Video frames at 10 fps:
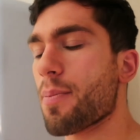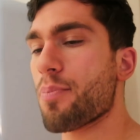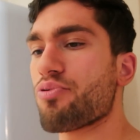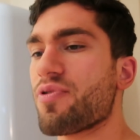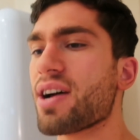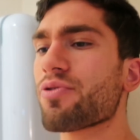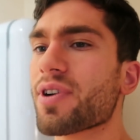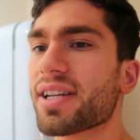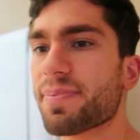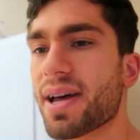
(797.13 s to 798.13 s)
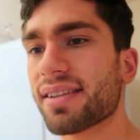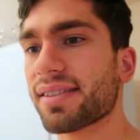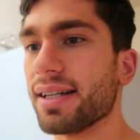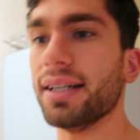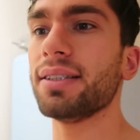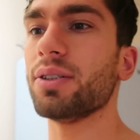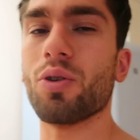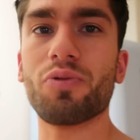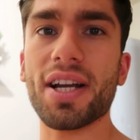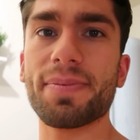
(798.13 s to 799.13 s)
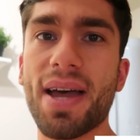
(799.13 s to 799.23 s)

brown rice pasta, or rice